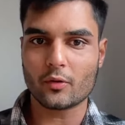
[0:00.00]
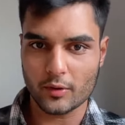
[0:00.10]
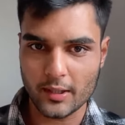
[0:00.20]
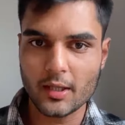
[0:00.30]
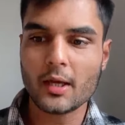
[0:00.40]

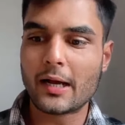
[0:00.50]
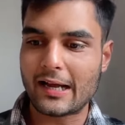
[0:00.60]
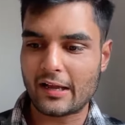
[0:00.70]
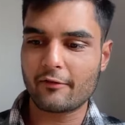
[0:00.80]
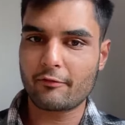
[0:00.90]
Okay, I
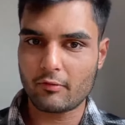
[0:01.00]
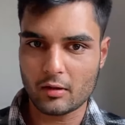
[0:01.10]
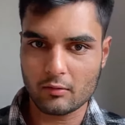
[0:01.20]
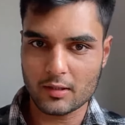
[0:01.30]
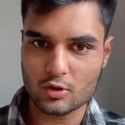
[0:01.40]
have
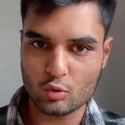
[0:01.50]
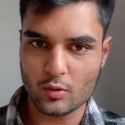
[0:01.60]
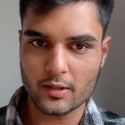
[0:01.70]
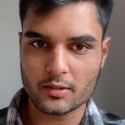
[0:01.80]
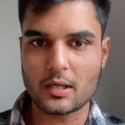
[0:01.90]
one student,